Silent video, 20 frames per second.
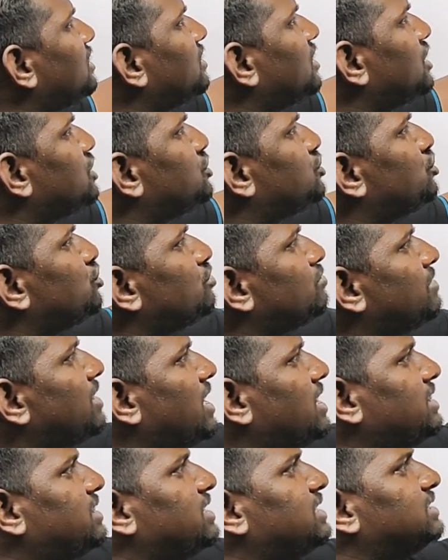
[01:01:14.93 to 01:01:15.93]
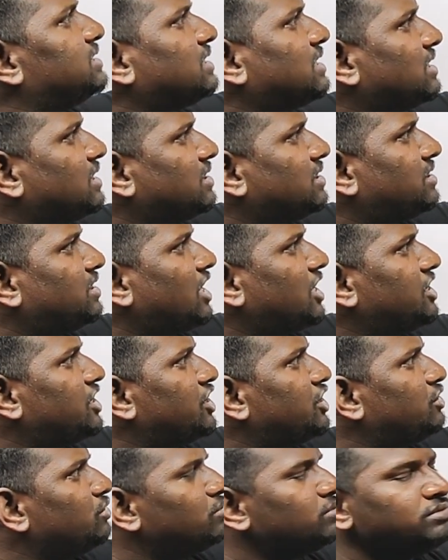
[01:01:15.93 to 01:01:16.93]
The tube length is
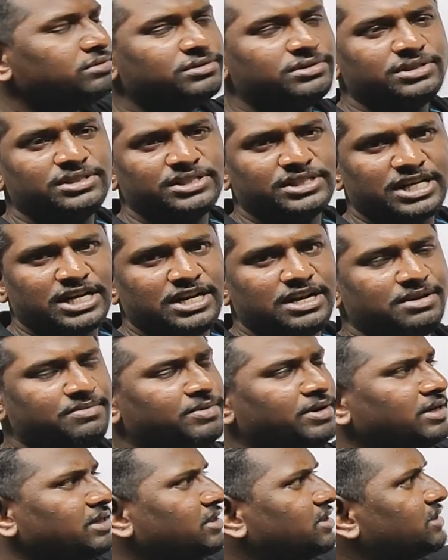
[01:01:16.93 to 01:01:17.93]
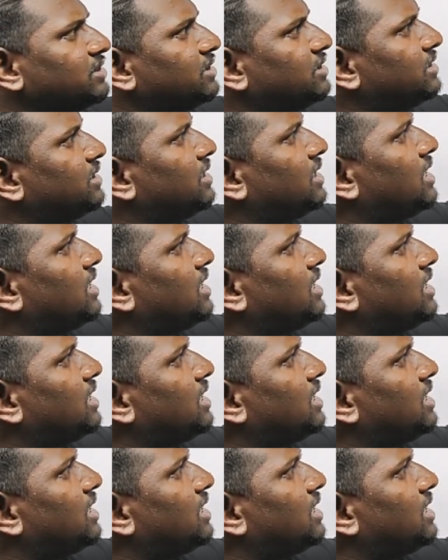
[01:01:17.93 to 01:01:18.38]
32 centimeters.